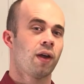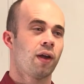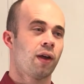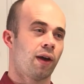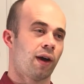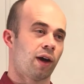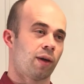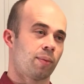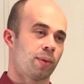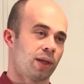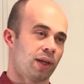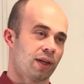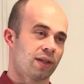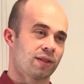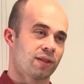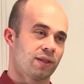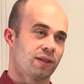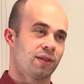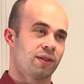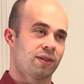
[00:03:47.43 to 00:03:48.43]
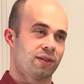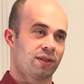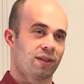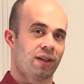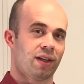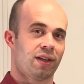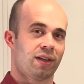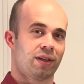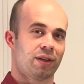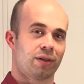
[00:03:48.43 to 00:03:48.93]
I'd be hesitant to
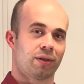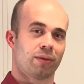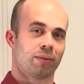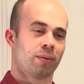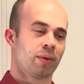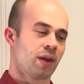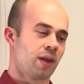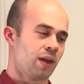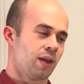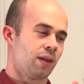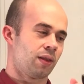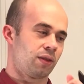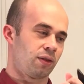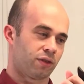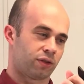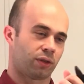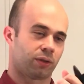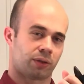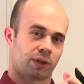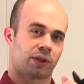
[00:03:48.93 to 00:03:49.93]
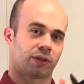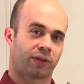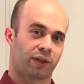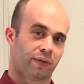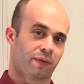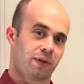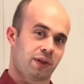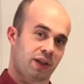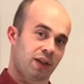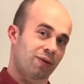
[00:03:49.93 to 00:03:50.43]
say, the Shou Dao
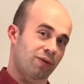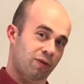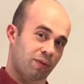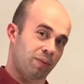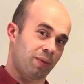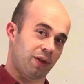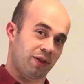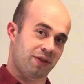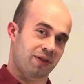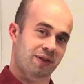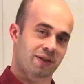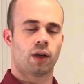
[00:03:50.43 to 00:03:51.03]
definitely comes from this.